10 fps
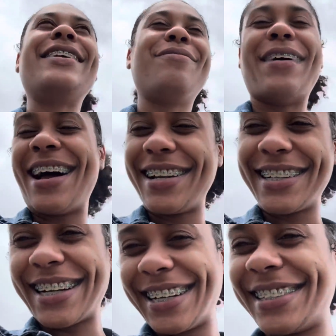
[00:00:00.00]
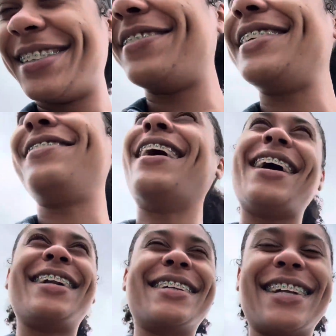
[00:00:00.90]
We ballin' out here, we
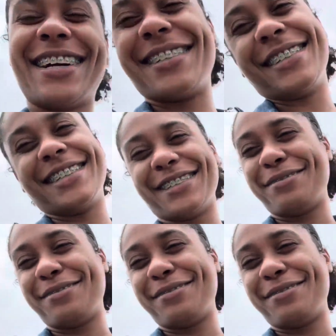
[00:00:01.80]
grinding out here,